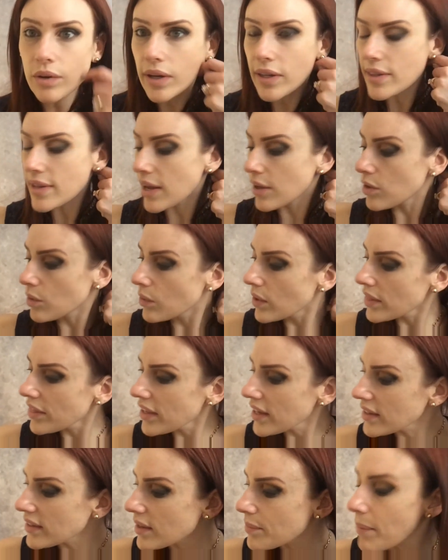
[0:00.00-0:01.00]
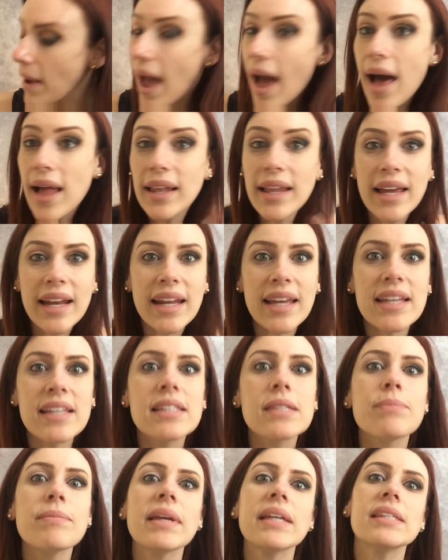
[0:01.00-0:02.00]
All right, now the one thing the palette
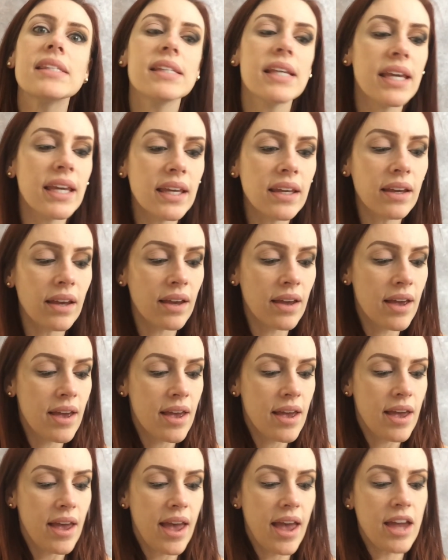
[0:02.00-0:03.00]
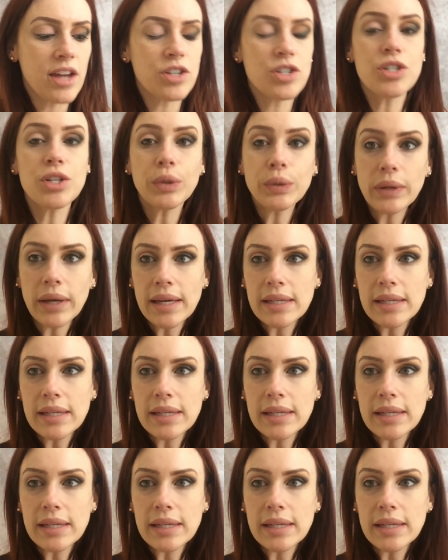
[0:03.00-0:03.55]
is missing, as you